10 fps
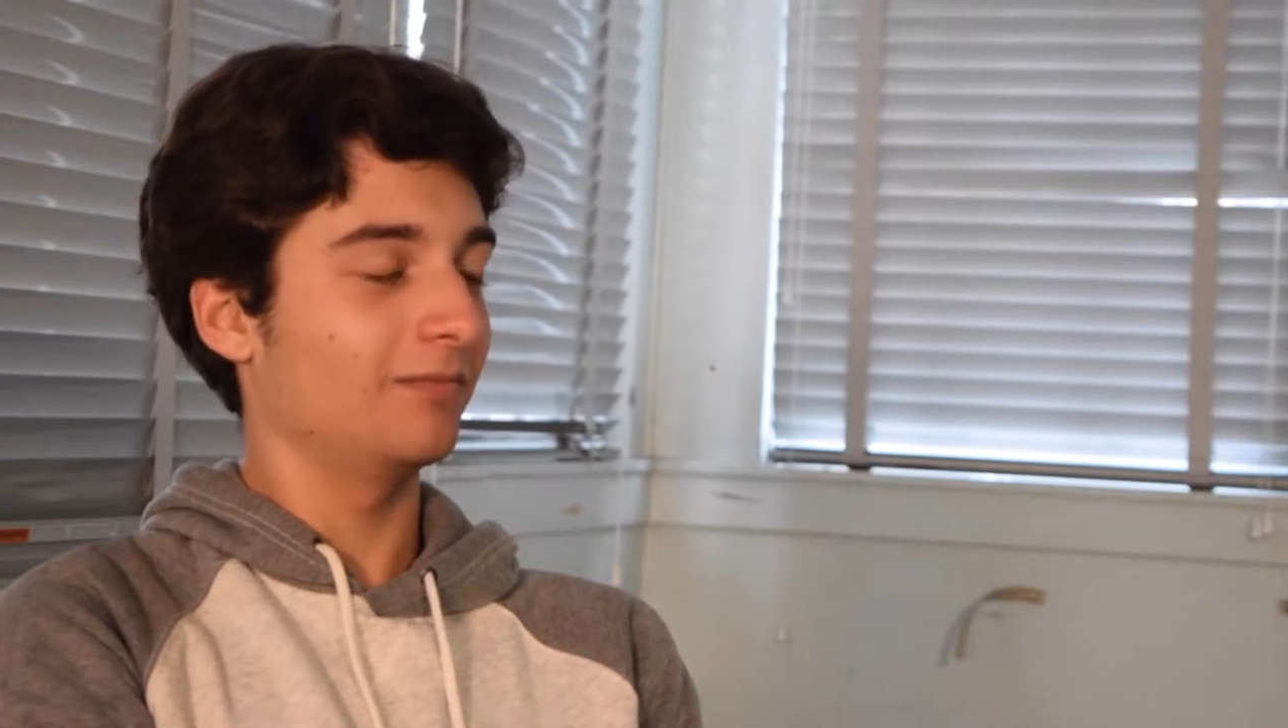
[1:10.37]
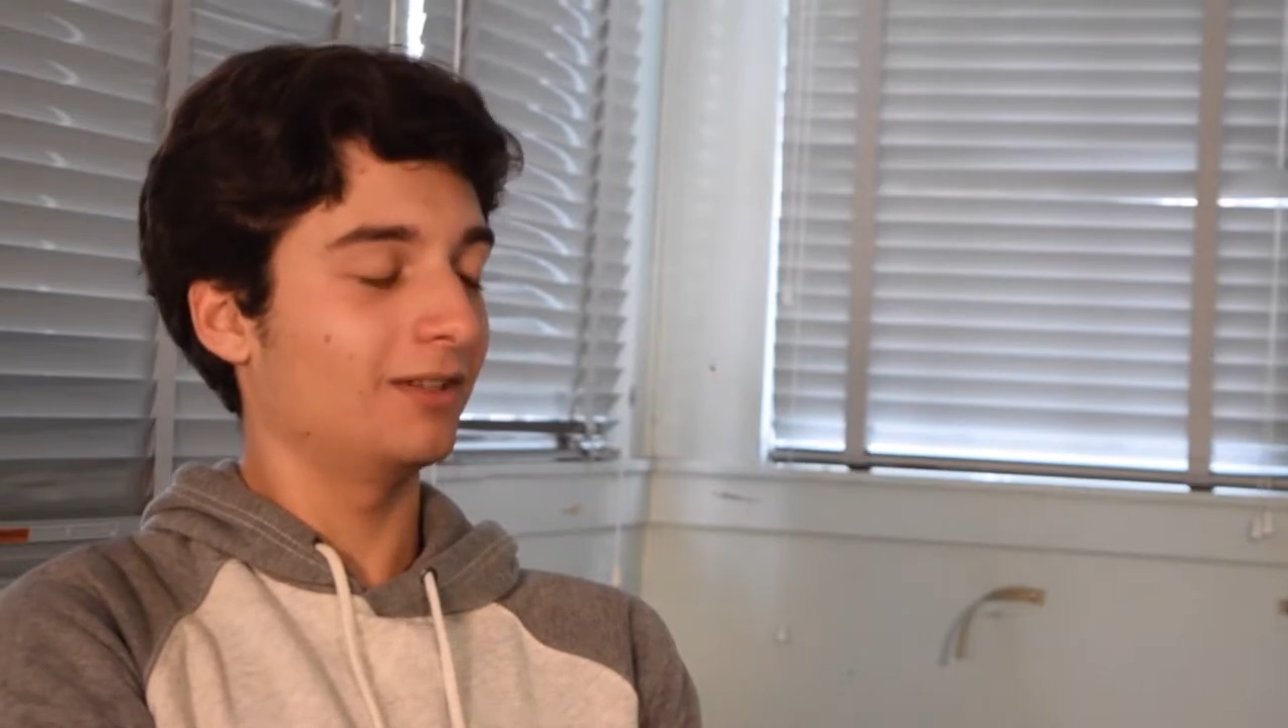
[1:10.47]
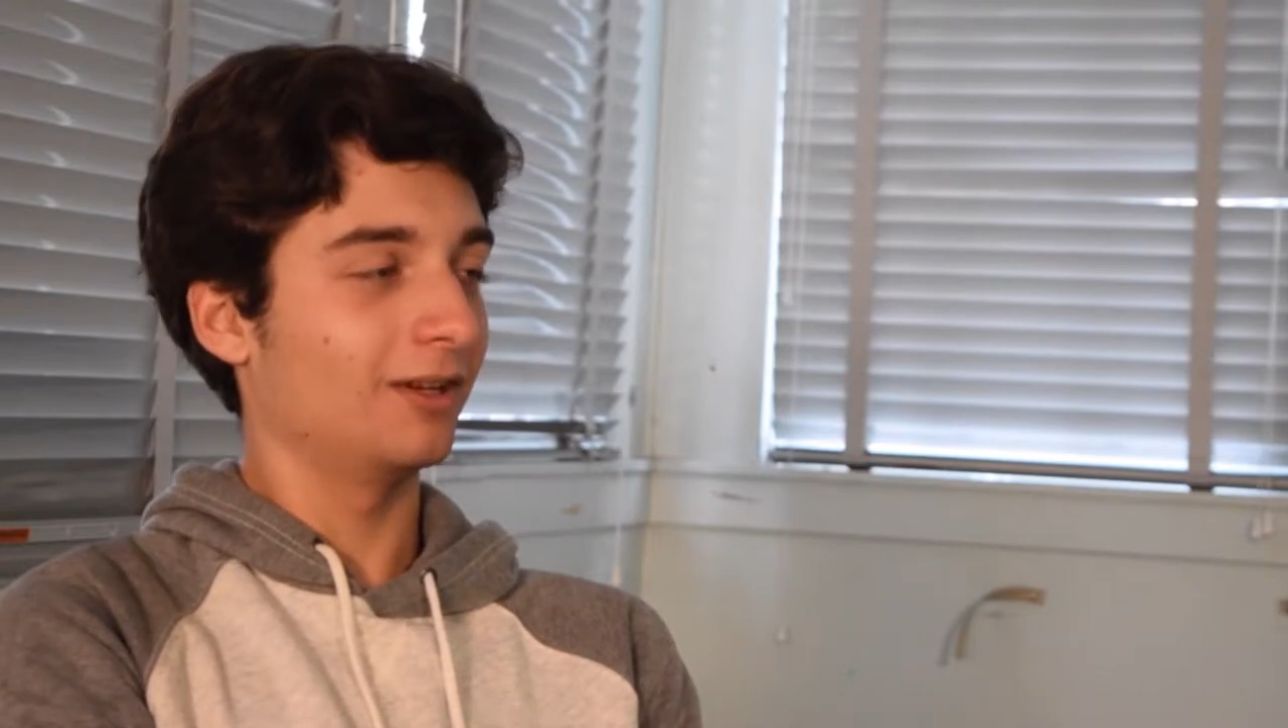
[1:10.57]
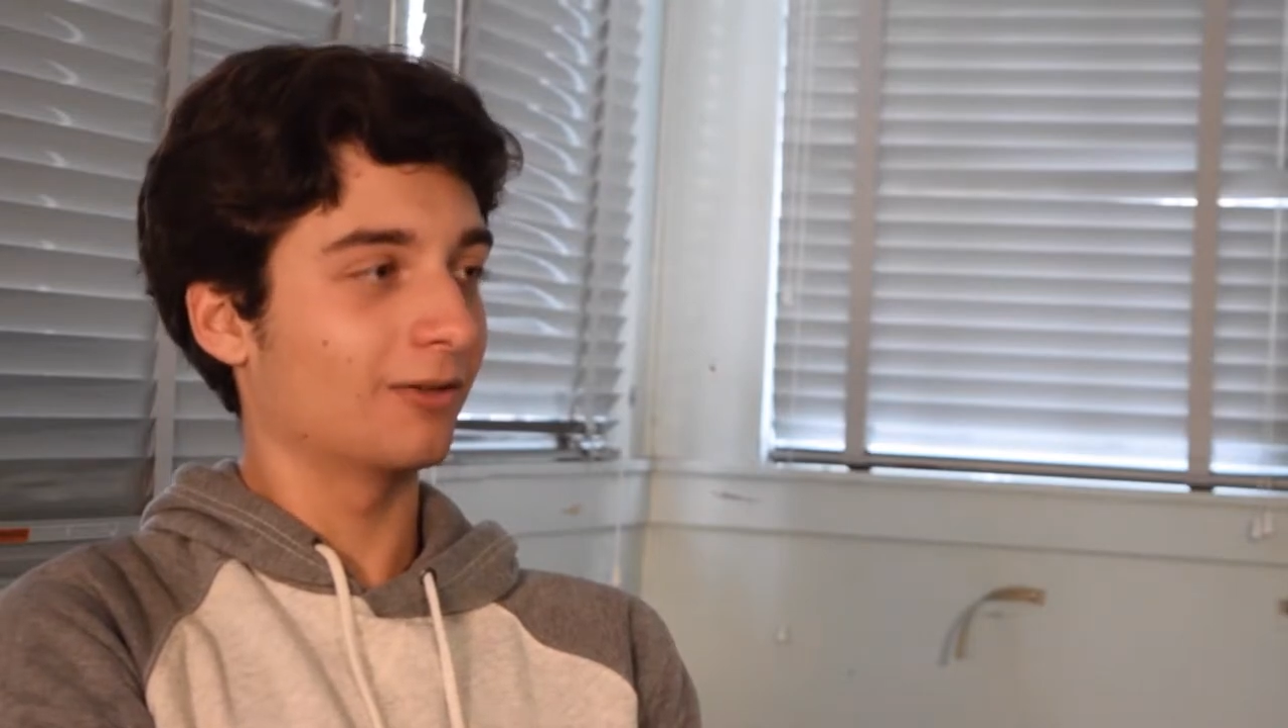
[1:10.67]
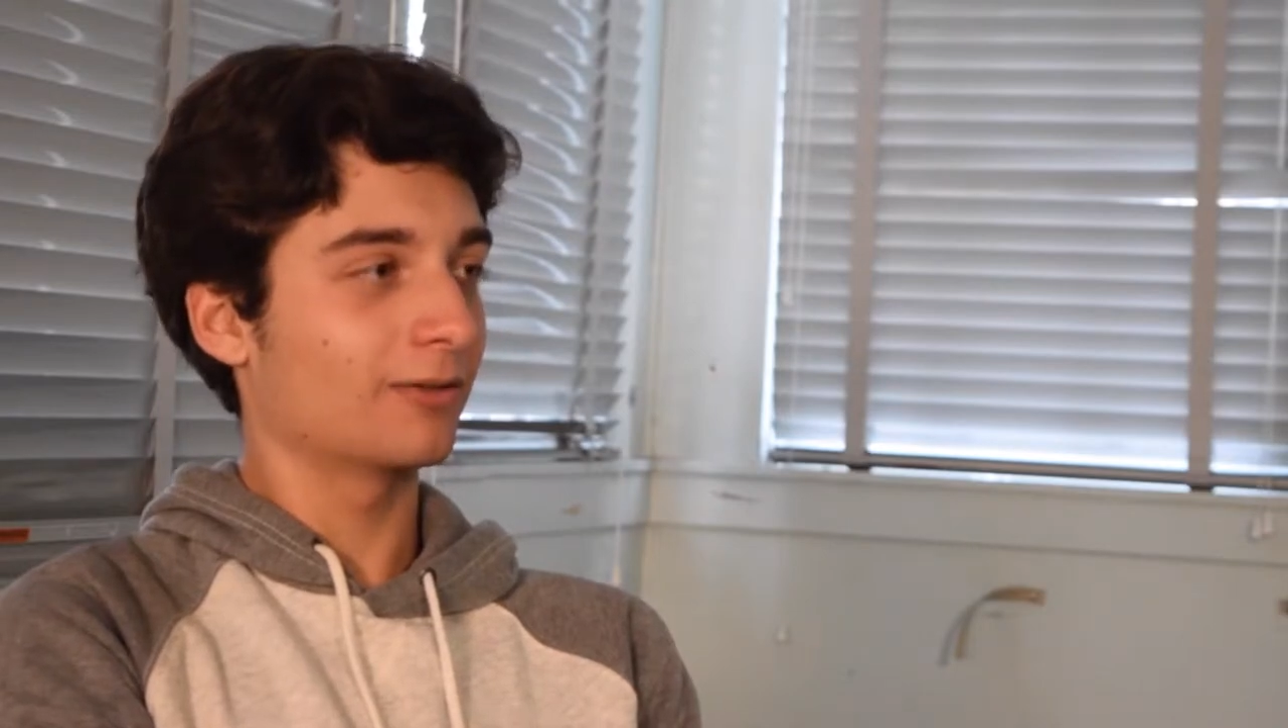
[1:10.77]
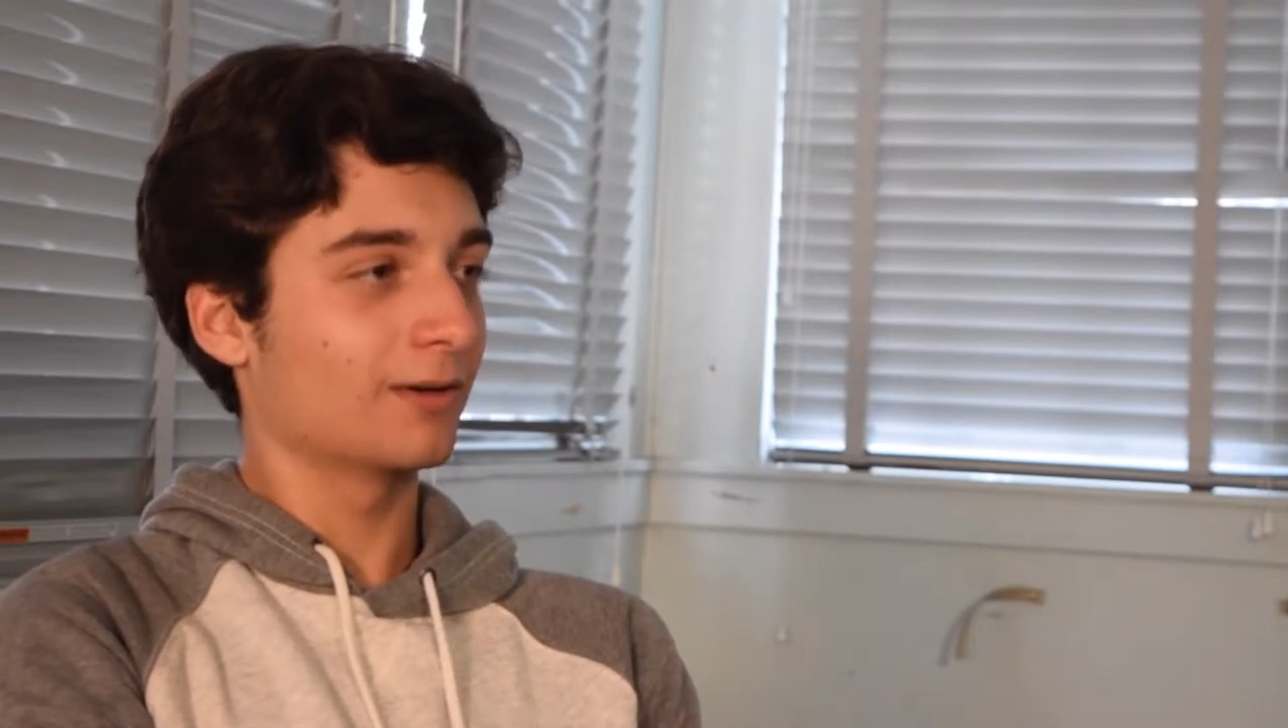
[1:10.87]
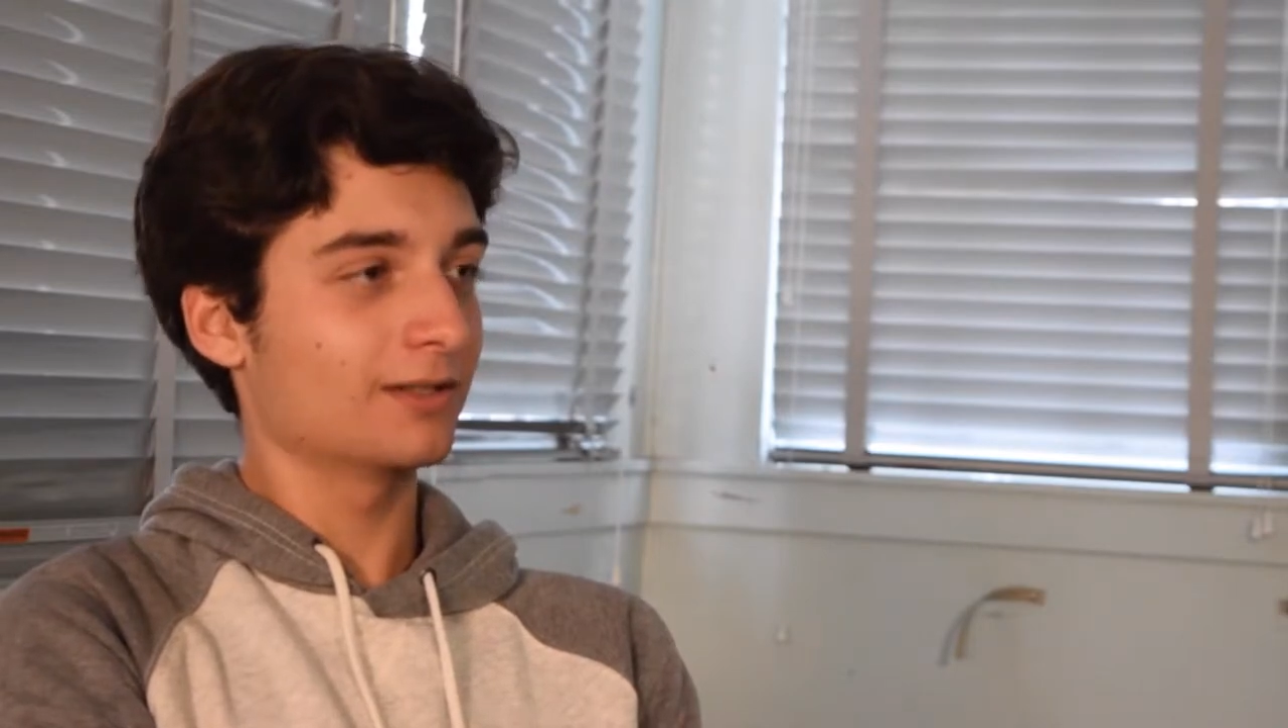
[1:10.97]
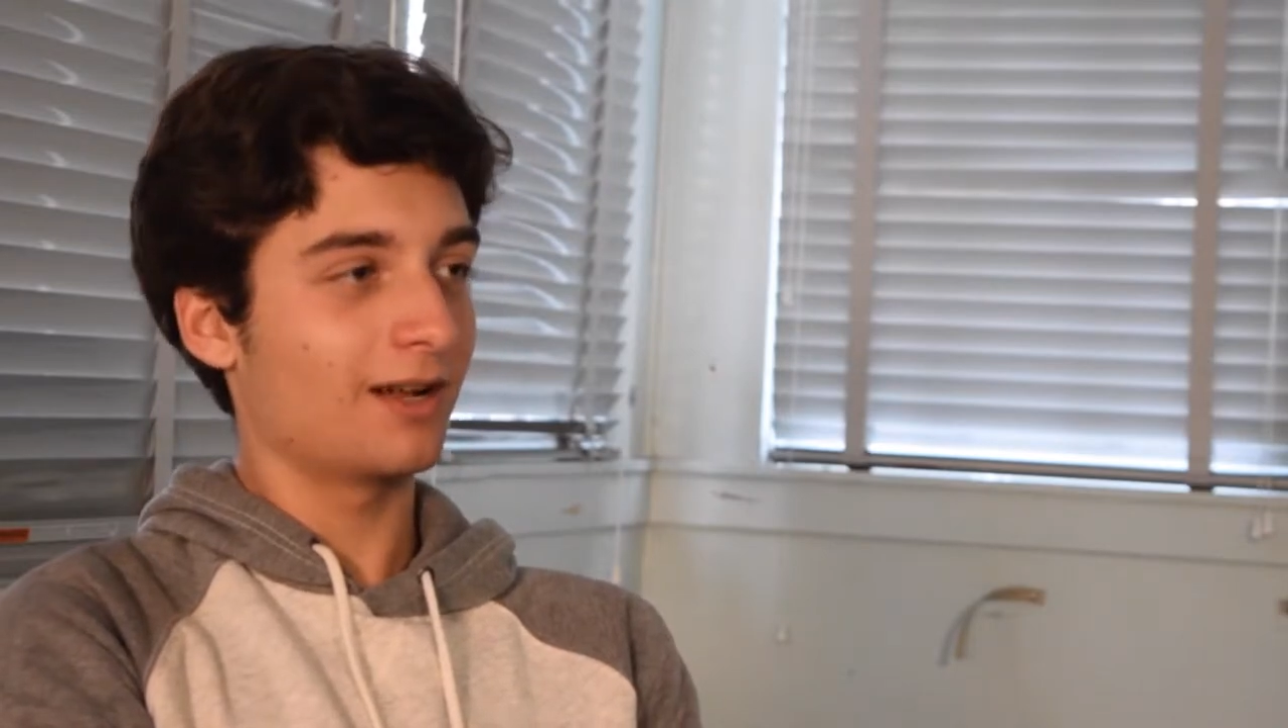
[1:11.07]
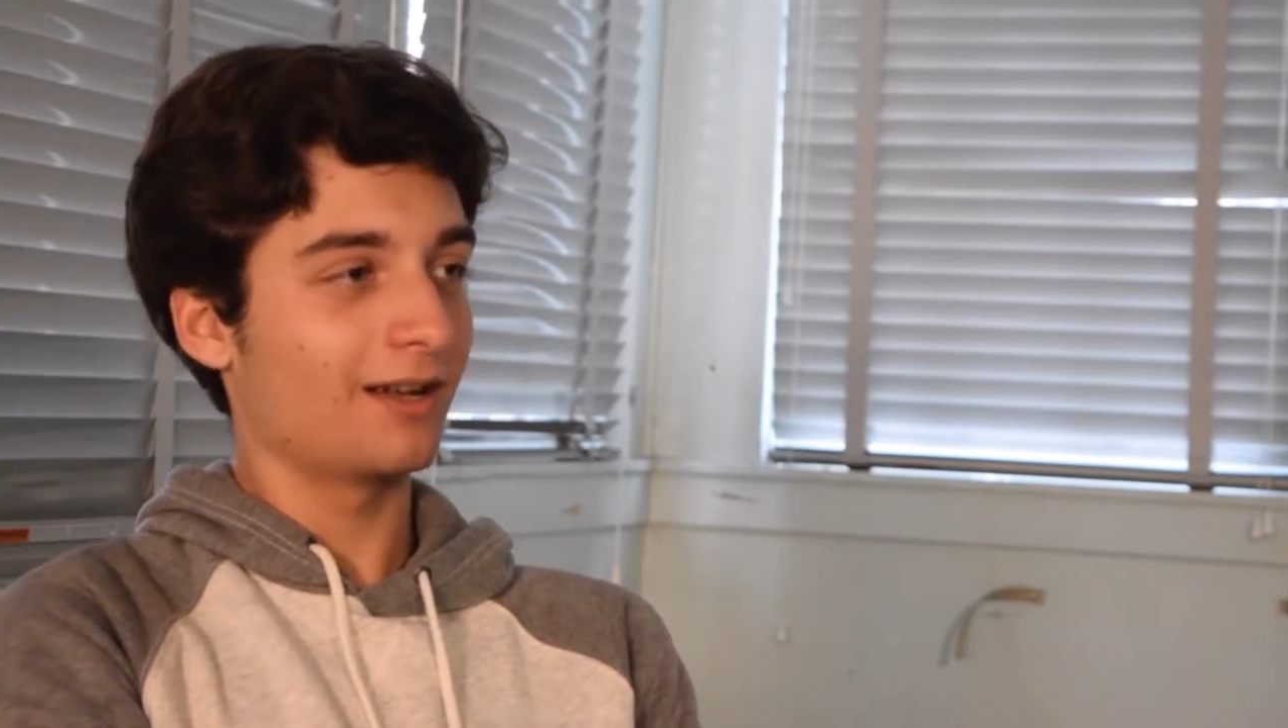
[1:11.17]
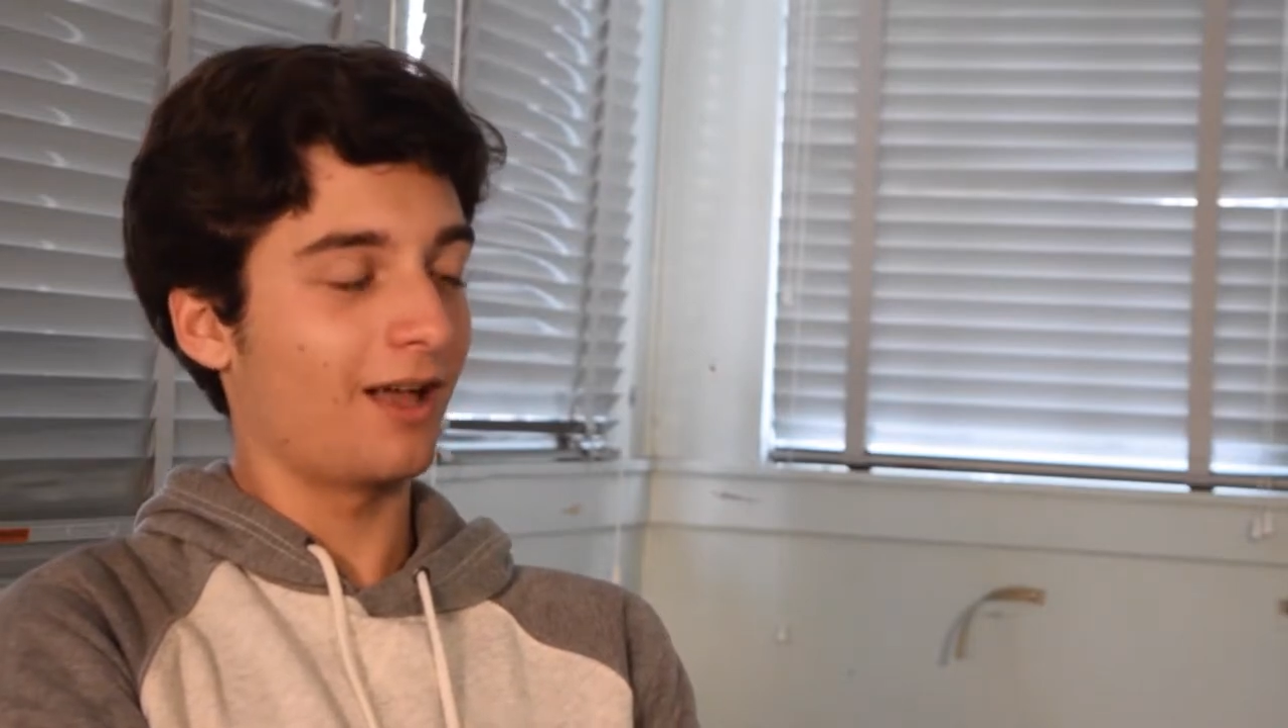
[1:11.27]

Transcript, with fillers: you know, throws it on to